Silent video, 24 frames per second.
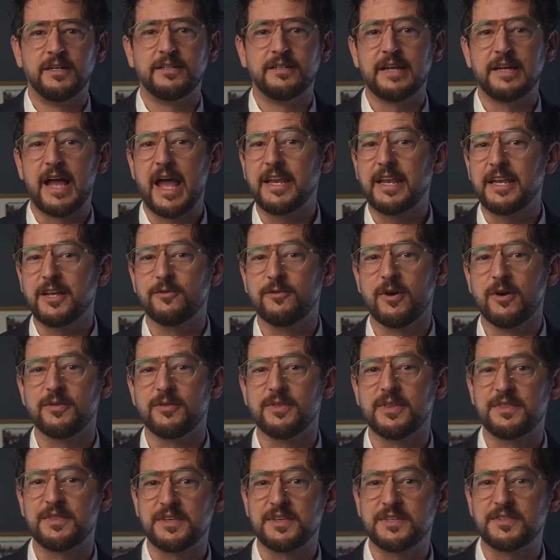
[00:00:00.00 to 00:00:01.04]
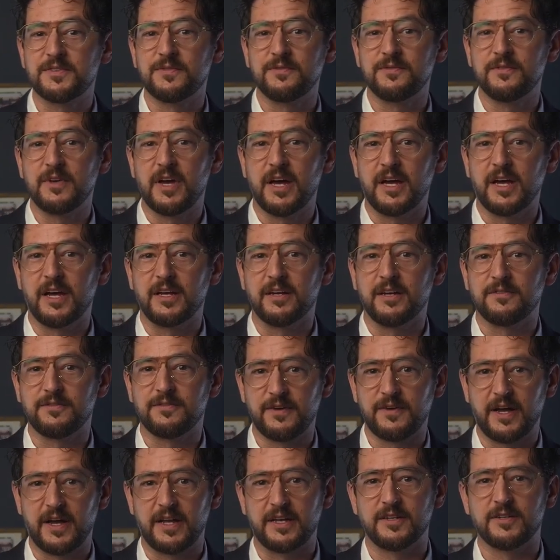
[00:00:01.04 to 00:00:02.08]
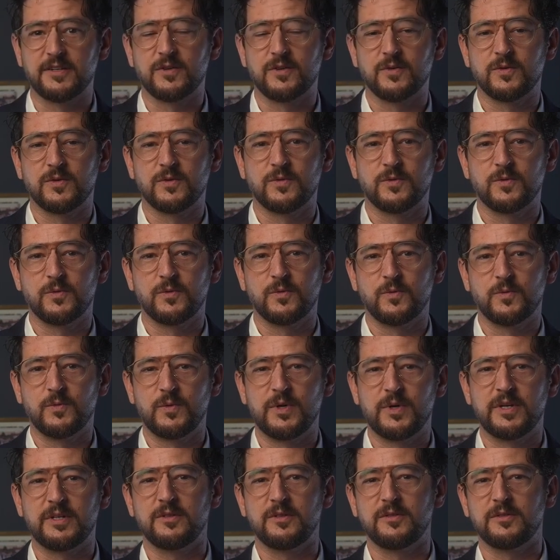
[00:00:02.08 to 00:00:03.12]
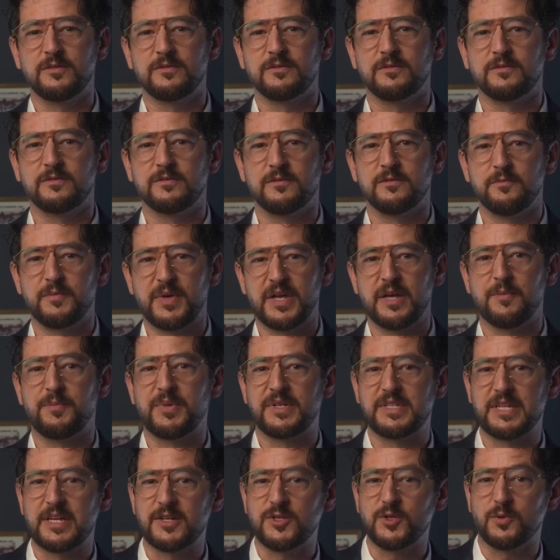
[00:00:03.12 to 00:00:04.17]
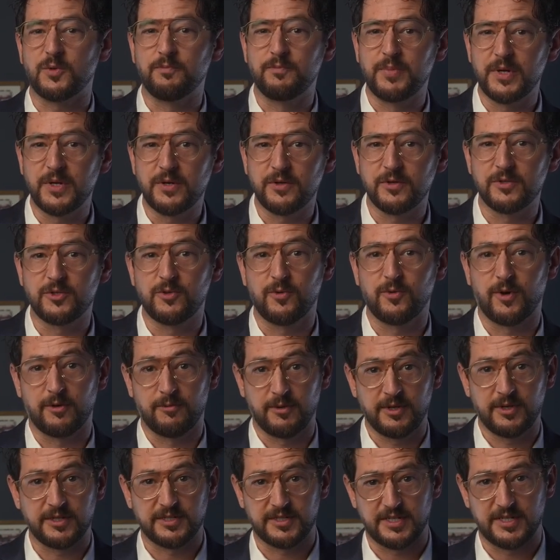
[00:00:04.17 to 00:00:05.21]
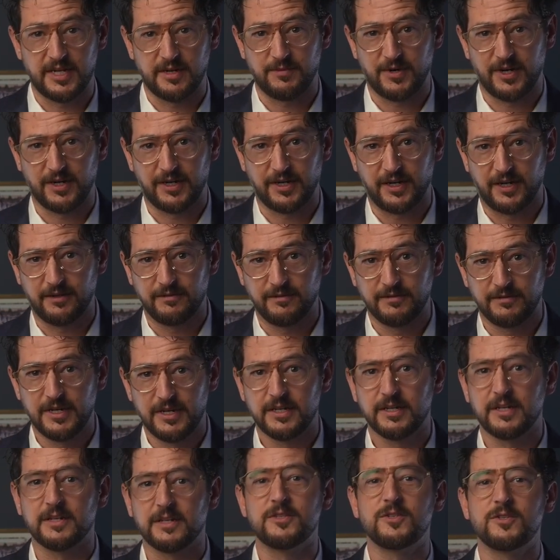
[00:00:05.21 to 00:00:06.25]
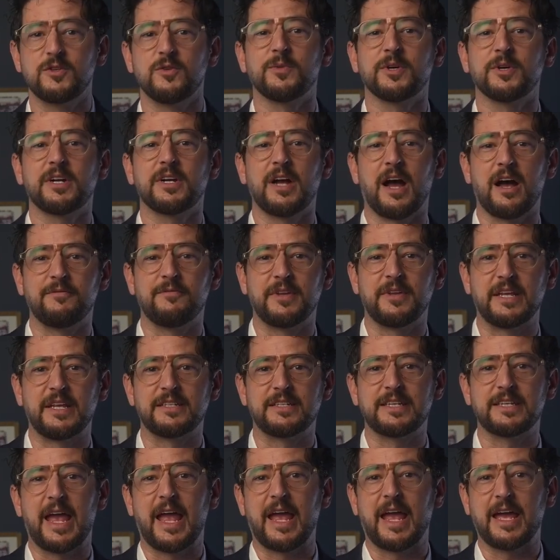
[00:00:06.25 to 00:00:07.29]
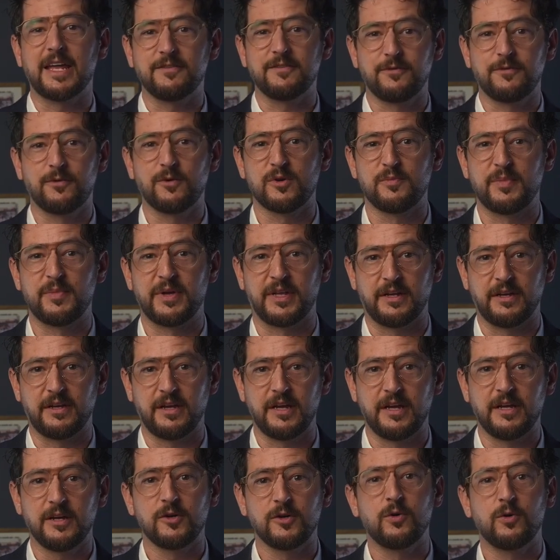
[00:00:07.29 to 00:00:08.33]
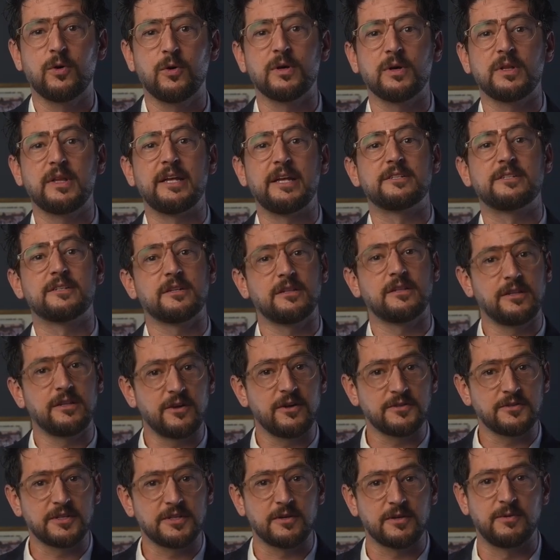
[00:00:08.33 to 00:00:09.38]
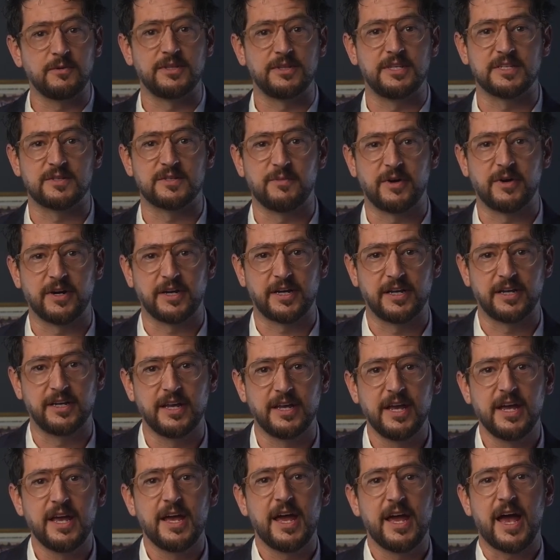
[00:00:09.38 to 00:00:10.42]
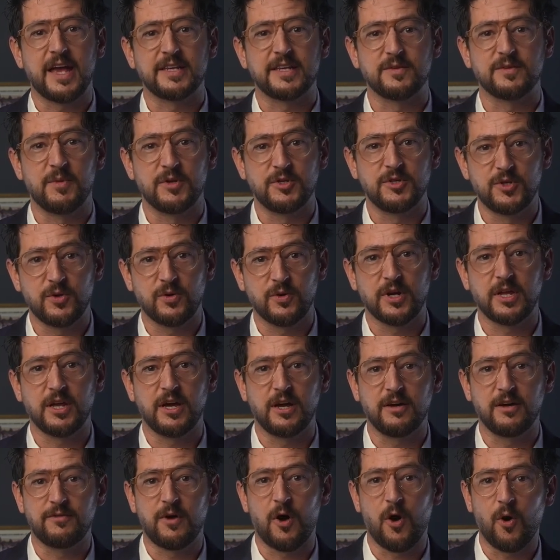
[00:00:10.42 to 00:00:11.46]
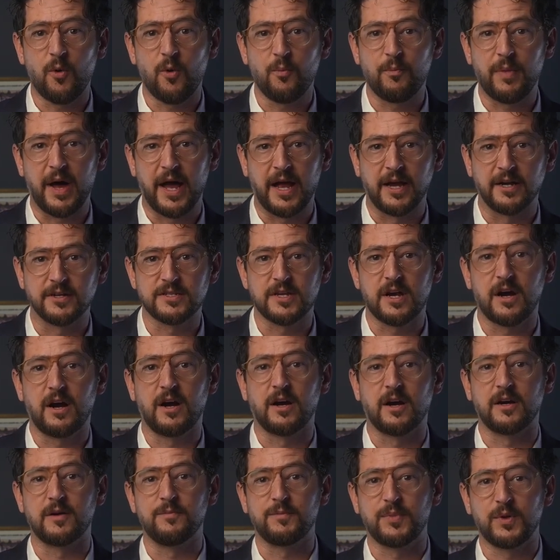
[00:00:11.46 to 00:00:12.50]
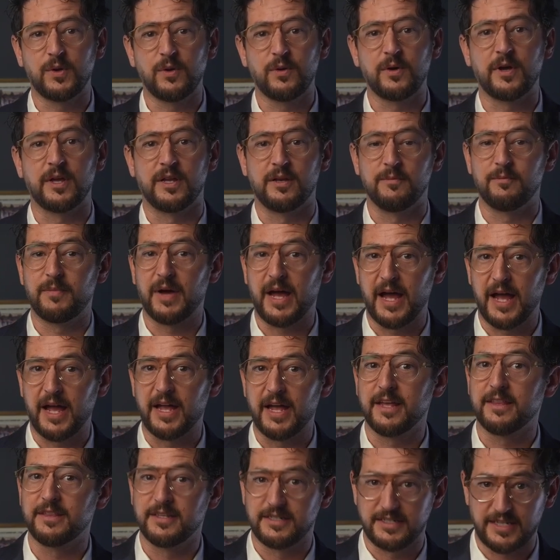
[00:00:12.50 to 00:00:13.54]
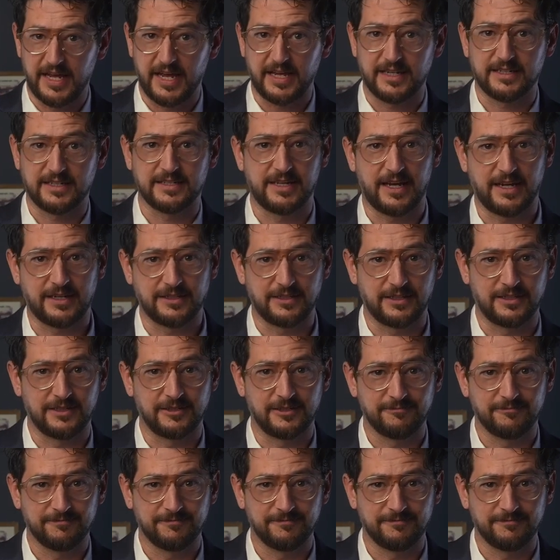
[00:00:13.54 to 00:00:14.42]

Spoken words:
Any growth in this fund will be a potential boon to our real estate market. Consumer confidence and affordability correlates closely with this market, as a majority of home buyers are employed by the tech sector.